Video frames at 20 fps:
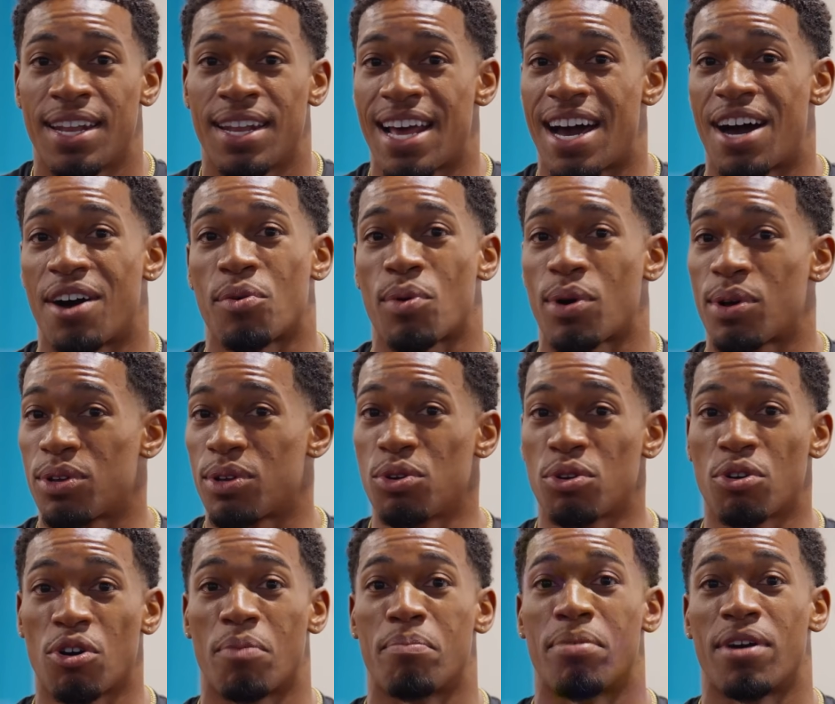Now,
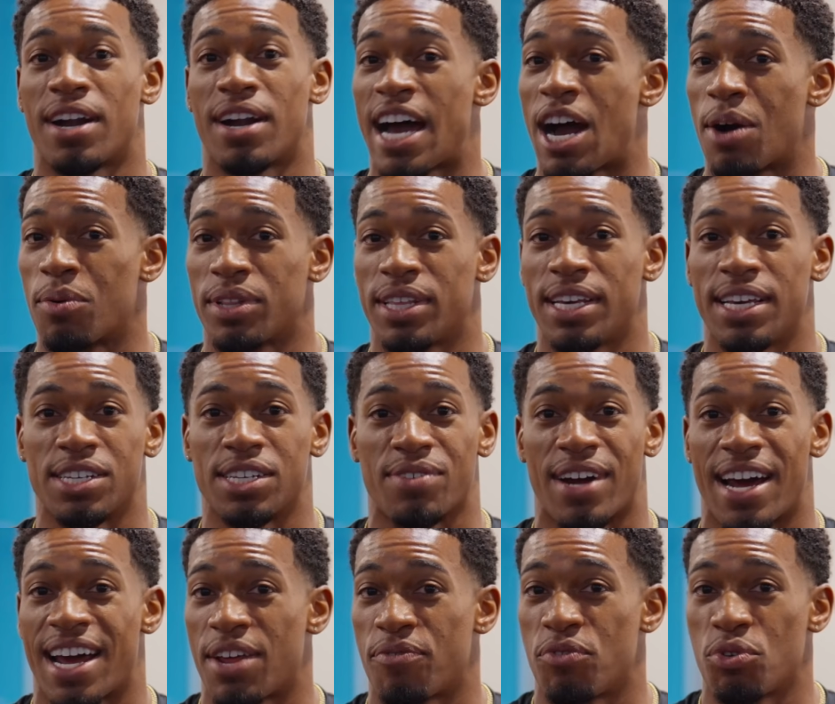you're gonna burn out with these,
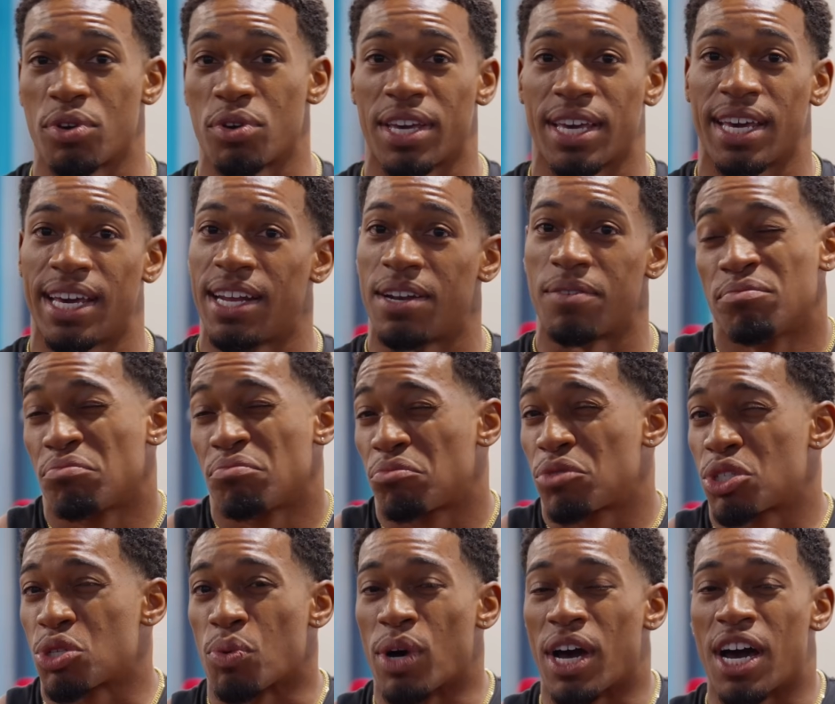right? If you can get
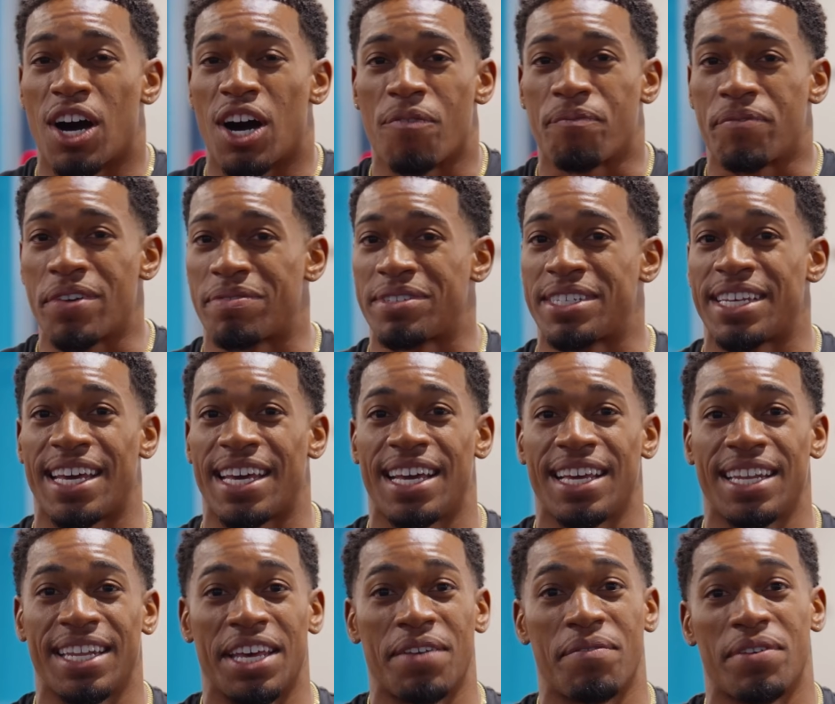12,
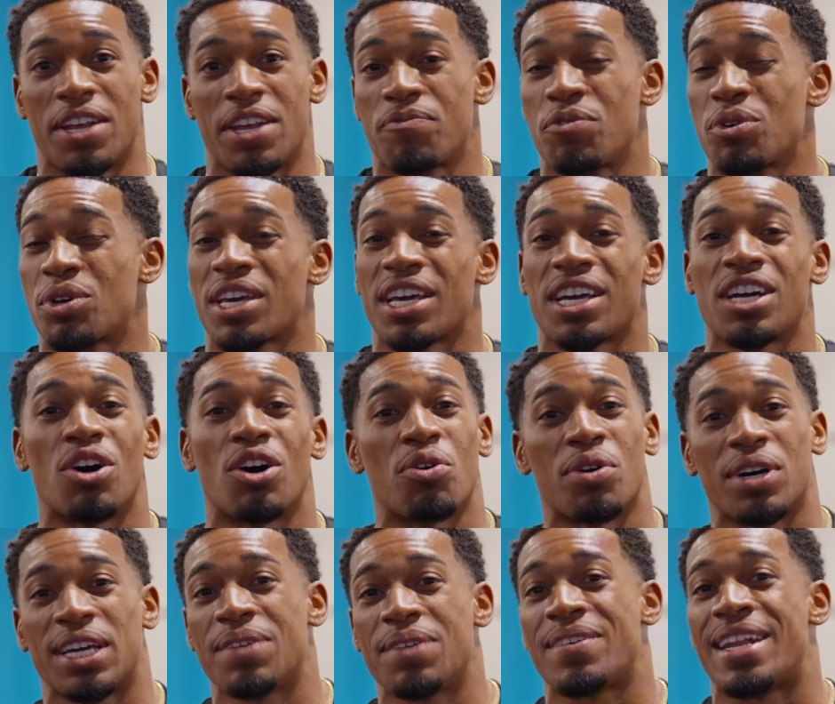15, even if you can
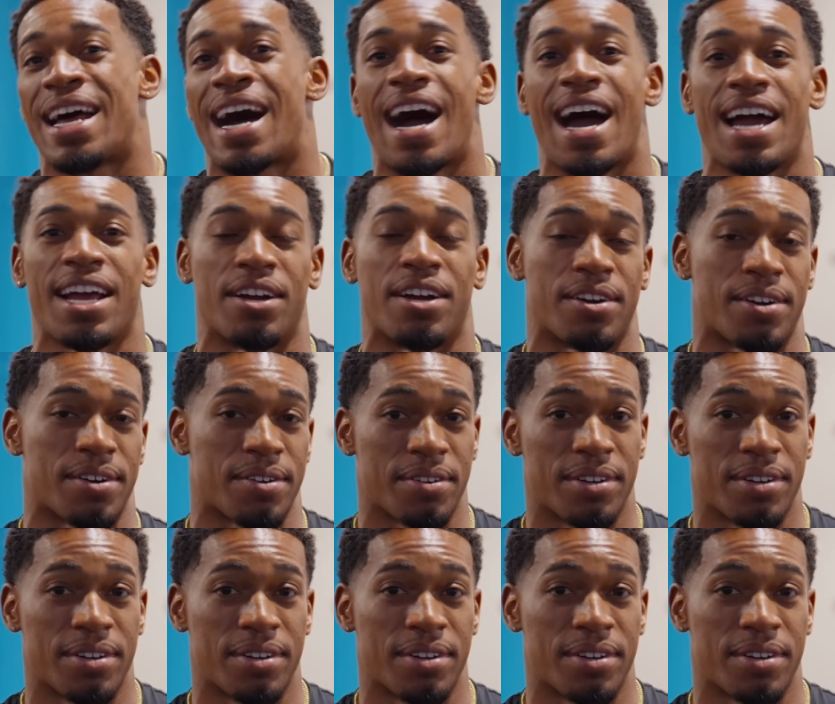go even higher,